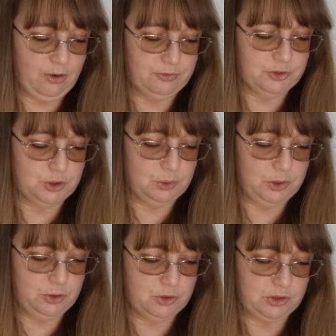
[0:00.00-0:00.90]
of
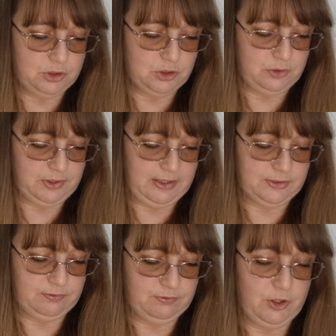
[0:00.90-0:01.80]

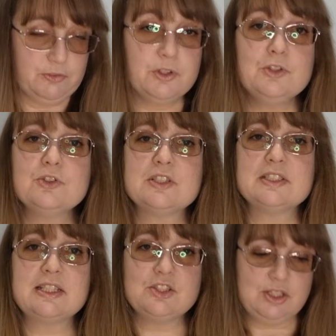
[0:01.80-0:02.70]
202,500
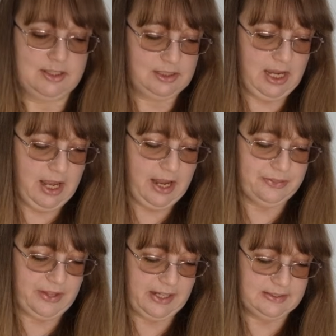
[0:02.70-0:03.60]
stitches,
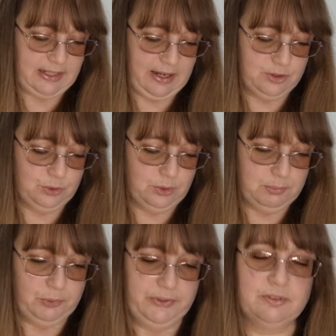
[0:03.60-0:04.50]
and that is at
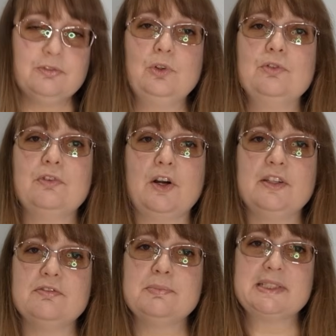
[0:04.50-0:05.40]

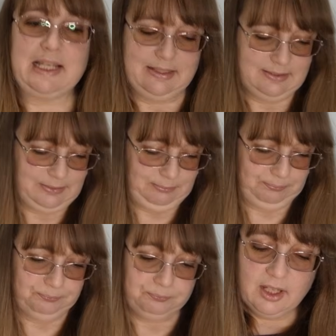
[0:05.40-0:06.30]
0.45%.
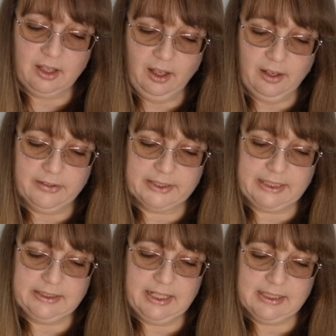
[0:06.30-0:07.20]
Okay,
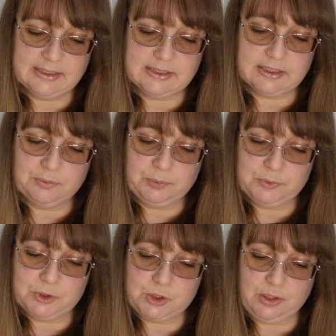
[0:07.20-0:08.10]
next
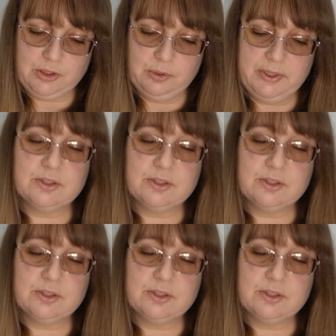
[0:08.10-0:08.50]
to show you is